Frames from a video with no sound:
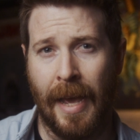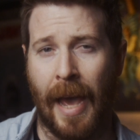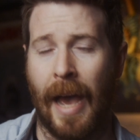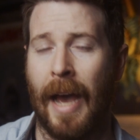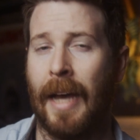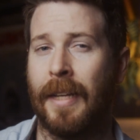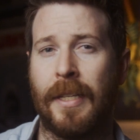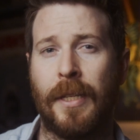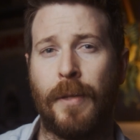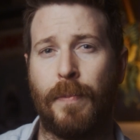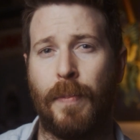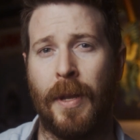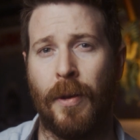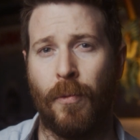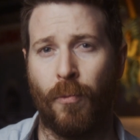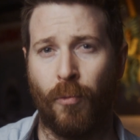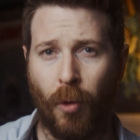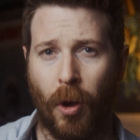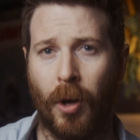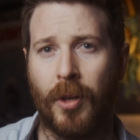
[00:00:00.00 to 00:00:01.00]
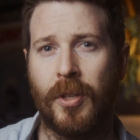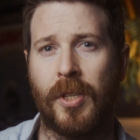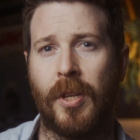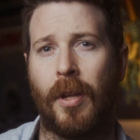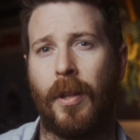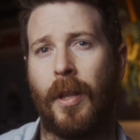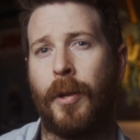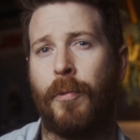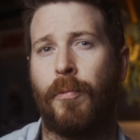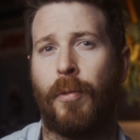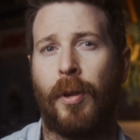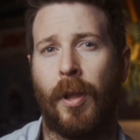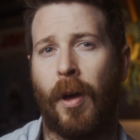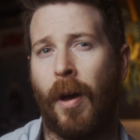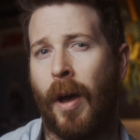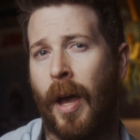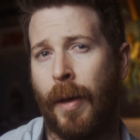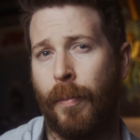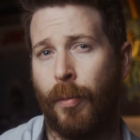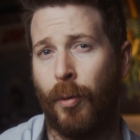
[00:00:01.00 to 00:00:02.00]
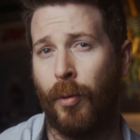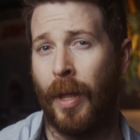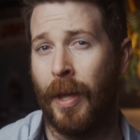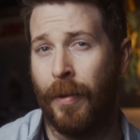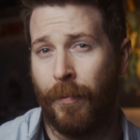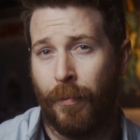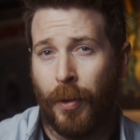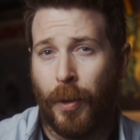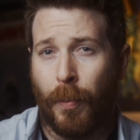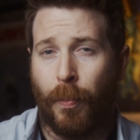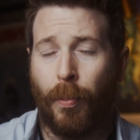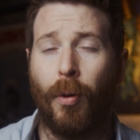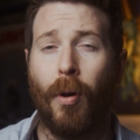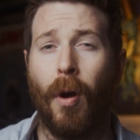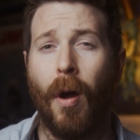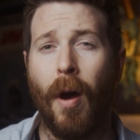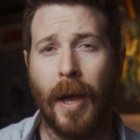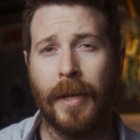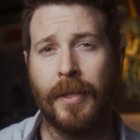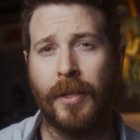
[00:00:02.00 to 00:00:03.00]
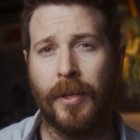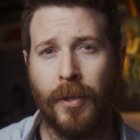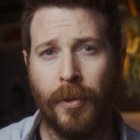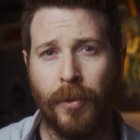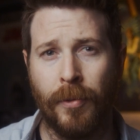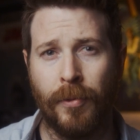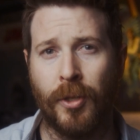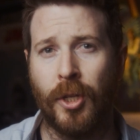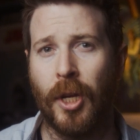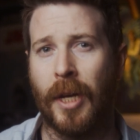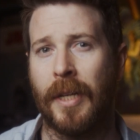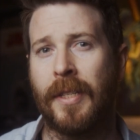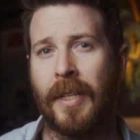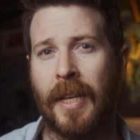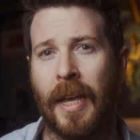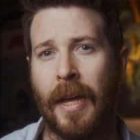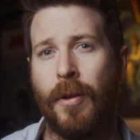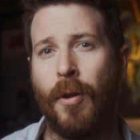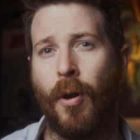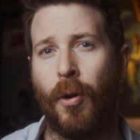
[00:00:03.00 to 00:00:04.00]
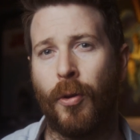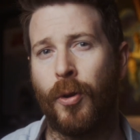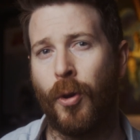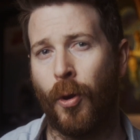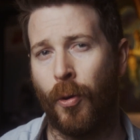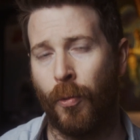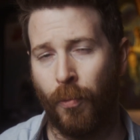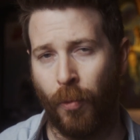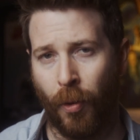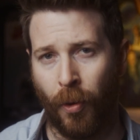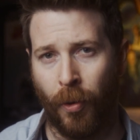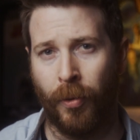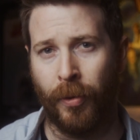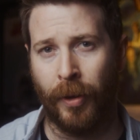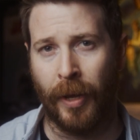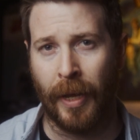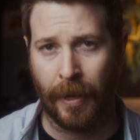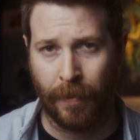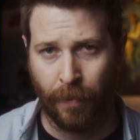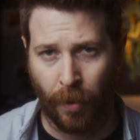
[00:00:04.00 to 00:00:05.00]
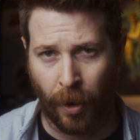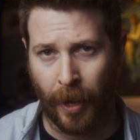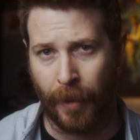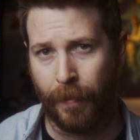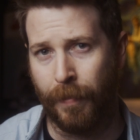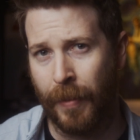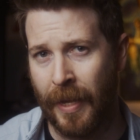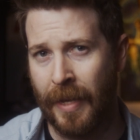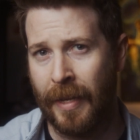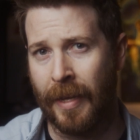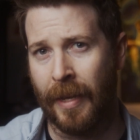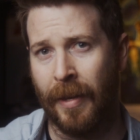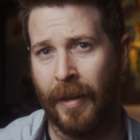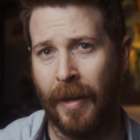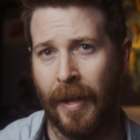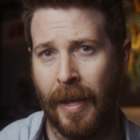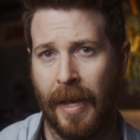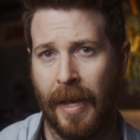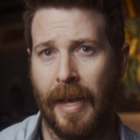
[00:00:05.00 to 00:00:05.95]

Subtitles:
Ours has been rock solid, reliable, and for the price, you just cannot go wrong in my opinion.